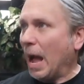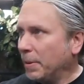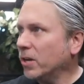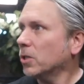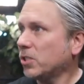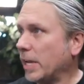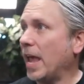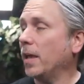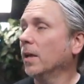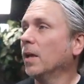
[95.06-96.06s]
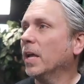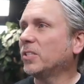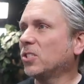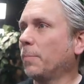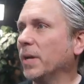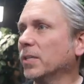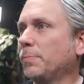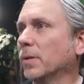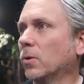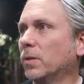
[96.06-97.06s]
I'm here to say it's the
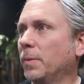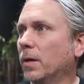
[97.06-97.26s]
biggest pillow in